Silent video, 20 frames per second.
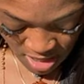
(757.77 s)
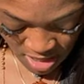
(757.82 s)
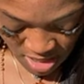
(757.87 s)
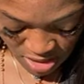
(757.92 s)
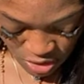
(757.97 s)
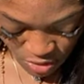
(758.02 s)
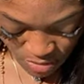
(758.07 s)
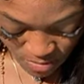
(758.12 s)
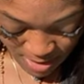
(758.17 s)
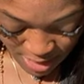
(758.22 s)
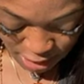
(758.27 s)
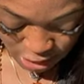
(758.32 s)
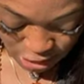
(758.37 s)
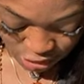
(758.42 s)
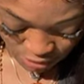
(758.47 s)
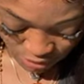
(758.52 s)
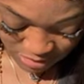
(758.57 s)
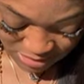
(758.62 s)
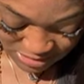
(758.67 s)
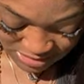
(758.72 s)
you must
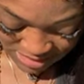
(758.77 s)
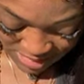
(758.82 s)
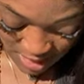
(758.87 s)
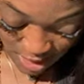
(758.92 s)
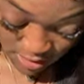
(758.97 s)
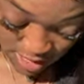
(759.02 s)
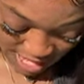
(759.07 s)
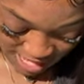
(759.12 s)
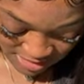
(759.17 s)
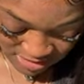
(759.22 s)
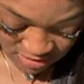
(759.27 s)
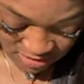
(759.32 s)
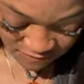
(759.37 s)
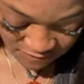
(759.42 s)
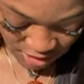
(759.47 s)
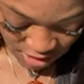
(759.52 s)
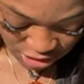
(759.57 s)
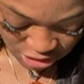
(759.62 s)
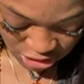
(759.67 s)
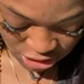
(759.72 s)
do a sound
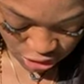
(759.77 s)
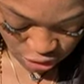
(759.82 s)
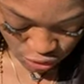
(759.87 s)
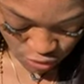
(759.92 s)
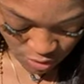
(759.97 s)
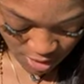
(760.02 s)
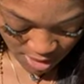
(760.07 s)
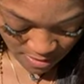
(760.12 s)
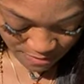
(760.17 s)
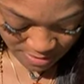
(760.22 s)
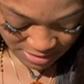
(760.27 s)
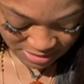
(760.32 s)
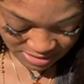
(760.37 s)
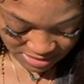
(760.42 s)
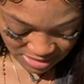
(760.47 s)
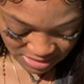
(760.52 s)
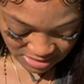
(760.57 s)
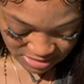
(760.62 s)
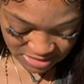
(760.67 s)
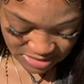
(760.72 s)
activation to help
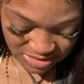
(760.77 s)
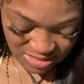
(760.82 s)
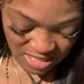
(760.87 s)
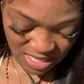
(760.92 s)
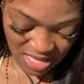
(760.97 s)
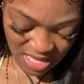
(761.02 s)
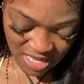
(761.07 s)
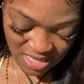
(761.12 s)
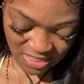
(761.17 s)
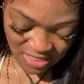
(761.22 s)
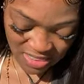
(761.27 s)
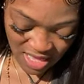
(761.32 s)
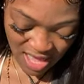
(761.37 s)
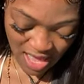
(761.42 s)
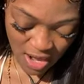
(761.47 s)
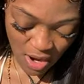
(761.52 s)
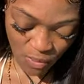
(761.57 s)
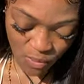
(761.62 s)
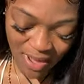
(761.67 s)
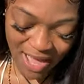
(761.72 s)
assist in
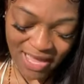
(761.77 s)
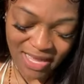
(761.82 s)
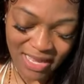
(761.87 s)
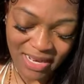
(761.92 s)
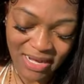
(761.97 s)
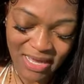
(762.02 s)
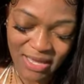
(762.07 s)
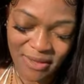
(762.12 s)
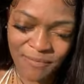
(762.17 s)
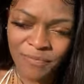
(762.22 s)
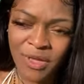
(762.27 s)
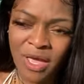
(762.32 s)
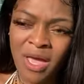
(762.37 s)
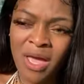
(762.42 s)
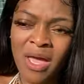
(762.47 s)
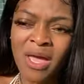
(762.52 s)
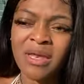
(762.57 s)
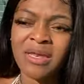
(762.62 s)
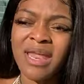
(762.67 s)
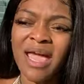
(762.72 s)
that awakening.
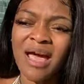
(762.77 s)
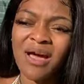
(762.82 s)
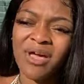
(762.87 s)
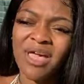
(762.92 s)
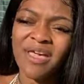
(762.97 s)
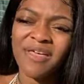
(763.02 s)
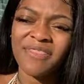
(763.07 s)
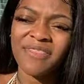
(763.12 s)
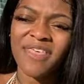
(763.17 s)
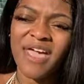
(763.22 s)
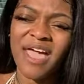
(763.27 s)
Now, in